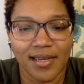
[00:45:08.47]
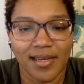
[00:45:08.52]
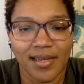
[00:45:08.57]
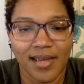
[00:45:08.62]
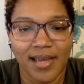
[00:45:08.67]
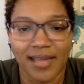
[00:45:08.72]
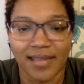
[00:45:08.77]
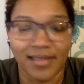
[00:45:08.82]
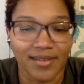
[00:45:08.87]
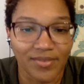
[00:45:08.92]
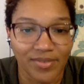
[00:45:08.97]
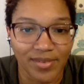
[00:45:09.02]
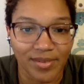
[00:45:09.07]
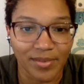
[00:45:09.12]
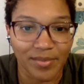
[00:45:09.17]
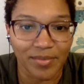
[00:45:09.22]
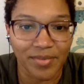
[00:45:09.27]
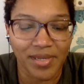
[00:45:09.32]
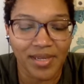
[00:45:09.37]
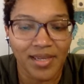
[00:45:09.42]
I love
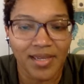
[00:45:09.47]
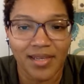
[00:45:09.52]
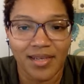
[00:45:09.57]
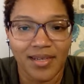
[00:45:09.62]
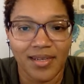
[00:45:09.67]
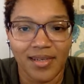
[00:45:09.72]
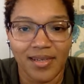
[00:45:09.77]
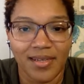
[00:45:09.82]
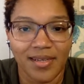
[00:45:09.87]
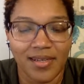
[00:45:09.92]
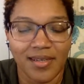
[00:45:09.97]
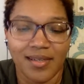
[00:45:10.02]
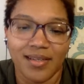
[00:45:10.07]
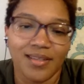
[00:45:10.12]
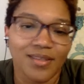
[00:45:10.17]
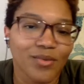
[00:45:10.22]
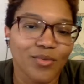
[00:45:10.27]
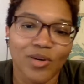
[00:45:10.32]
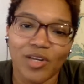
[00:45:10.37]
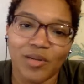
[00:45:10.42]
them.
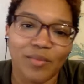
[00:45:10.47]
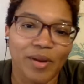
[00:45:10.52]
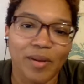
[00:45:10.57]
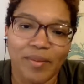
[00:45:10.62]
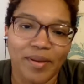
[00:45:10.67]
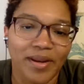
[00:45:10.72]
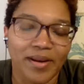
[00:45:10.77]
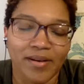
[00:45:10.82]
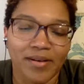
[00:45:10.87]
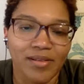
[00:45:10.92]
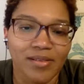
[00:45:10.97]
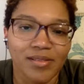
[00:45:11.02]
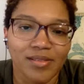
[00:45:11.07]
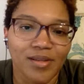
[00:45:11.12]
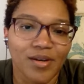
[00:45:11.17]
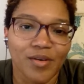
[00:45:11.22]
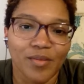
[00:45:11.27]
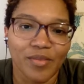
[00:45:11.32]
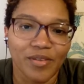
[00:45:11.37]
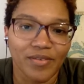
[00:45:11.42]
Neither one of my parents
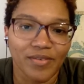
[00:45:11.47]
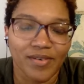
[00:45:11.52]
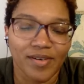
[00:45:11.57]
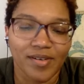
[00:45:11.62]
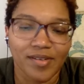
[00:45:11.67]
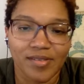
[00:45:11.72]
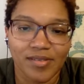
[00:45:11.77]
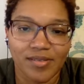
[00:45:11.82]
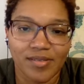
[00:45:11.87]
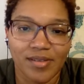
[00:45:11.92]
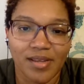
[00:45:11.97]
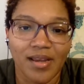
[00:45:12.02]
told me first.